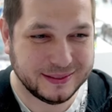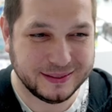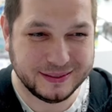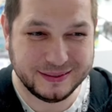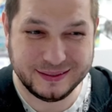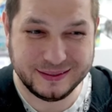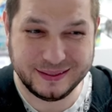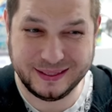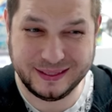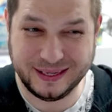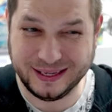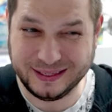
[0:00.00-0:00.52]

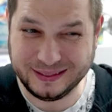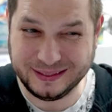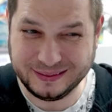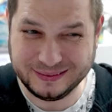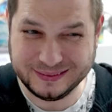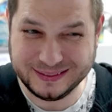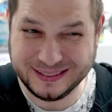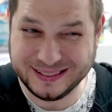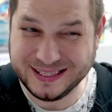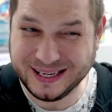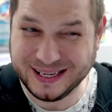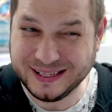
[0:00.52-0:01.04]

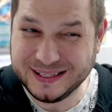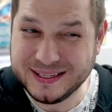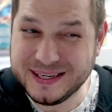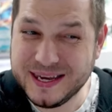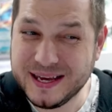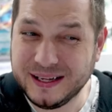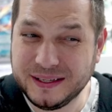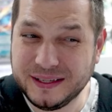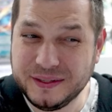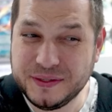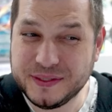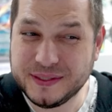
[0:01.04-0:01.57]

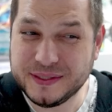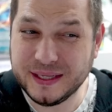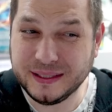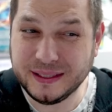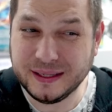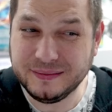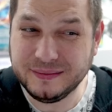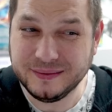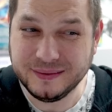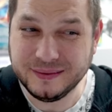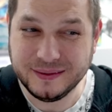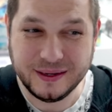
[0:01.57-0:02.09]

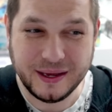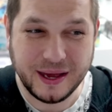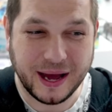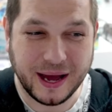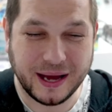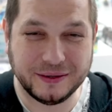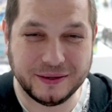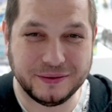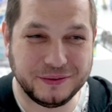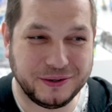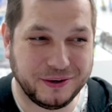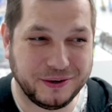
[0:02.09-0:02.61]
Killen?
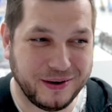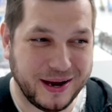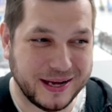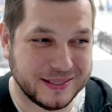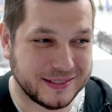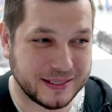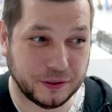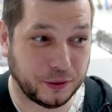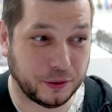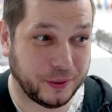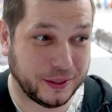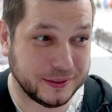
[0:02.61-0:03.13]
And Cress. I
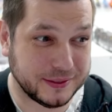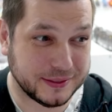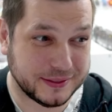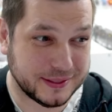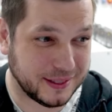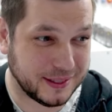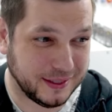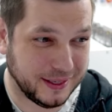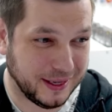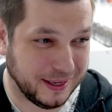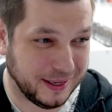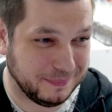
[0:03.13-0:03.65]
don't know how to say the
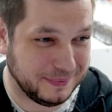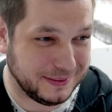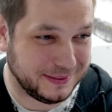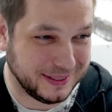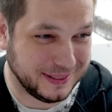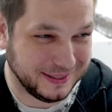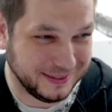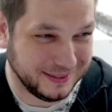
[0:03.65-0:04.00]
names.